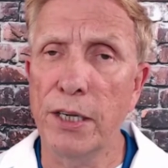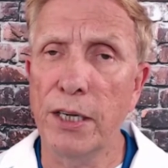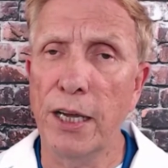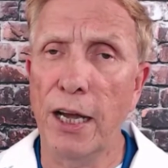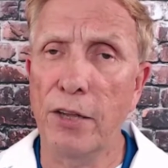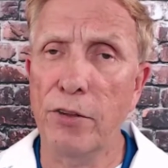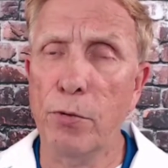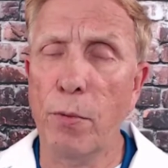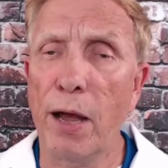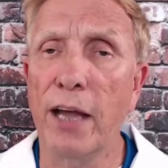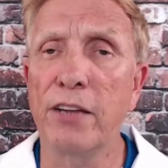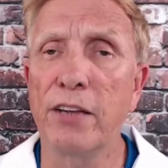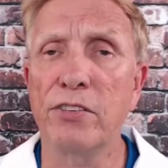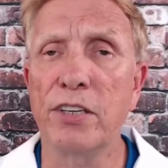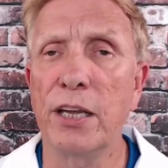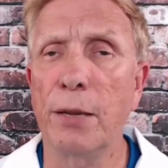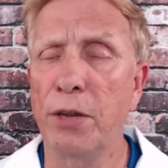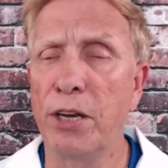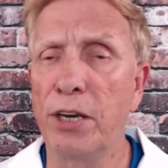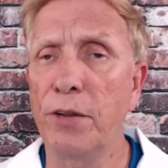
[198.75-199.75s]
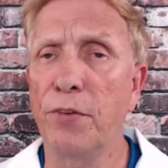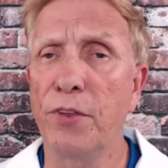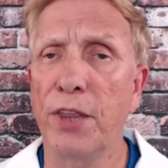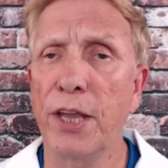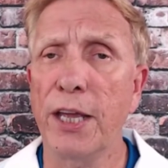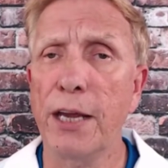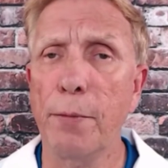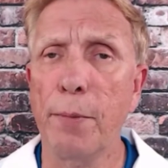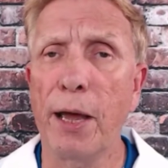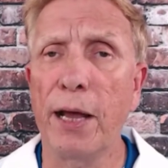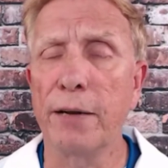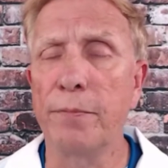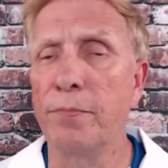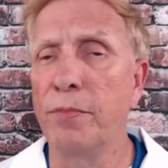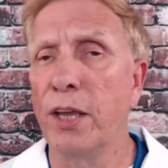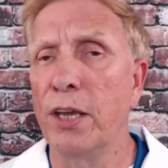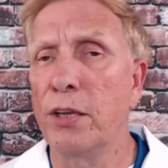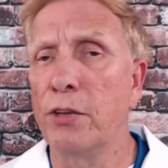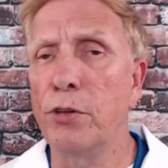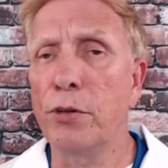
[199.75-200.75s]
otherwise, if you think about it,
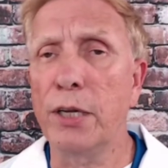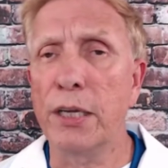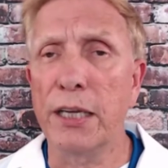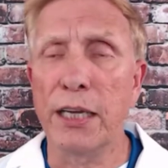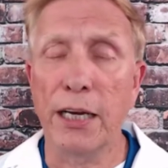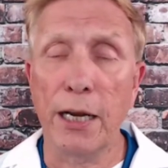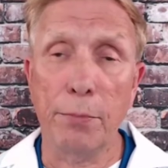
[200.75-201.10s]
you could get